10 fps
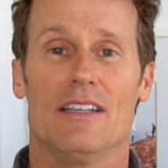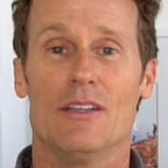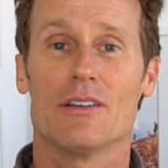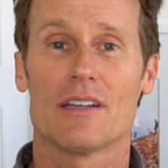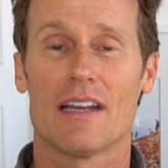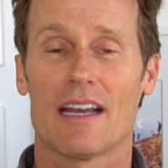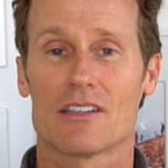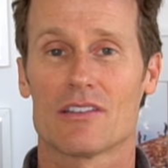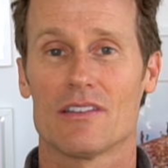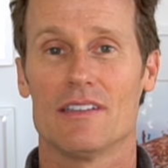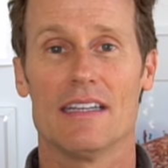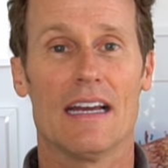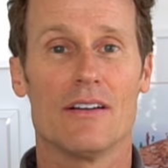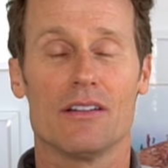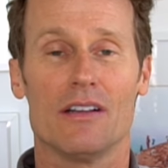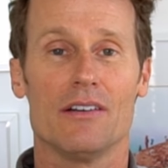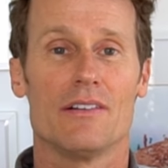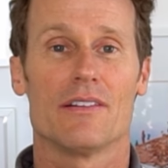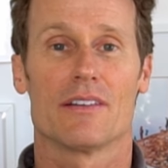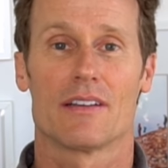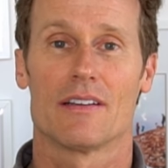you can actually download